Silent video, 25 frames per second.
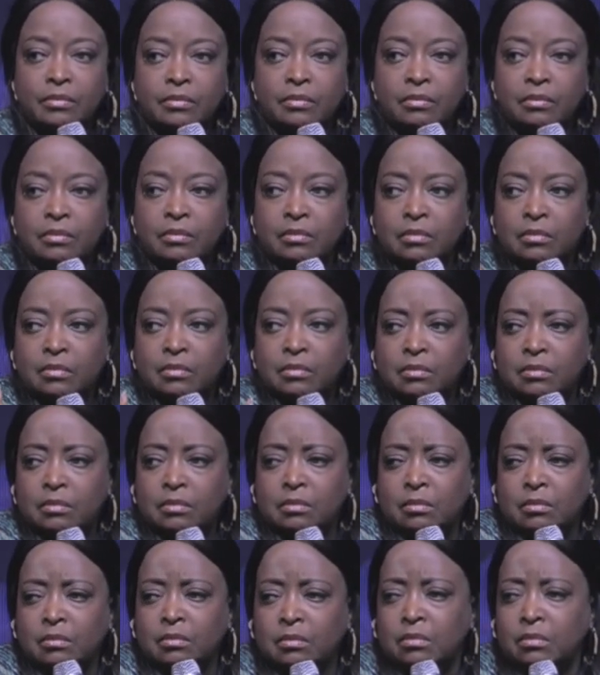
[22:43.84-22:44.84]

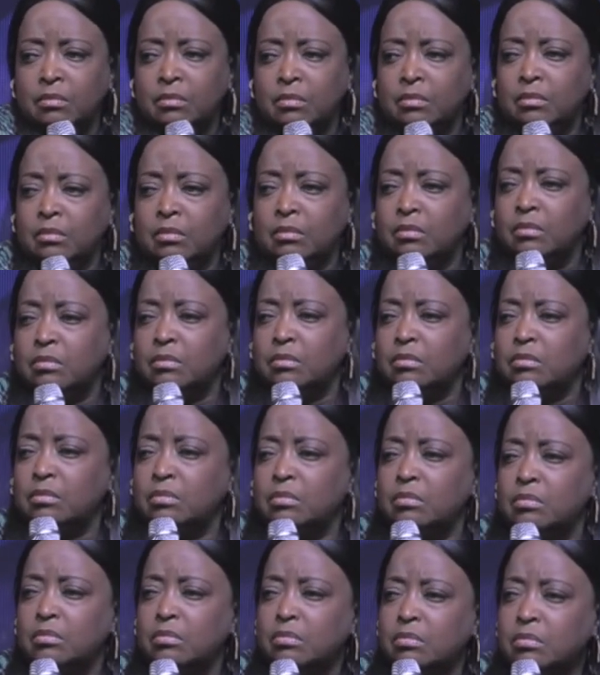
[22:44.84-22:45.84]

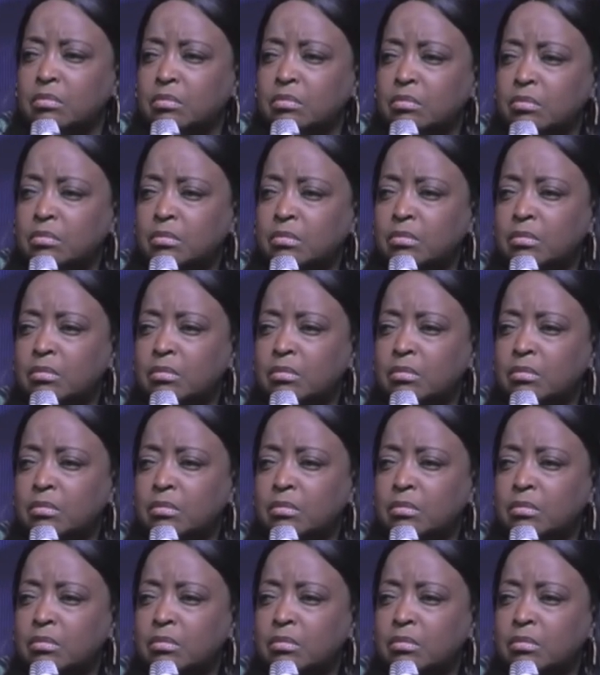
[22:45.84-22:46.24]
Nobody speaks.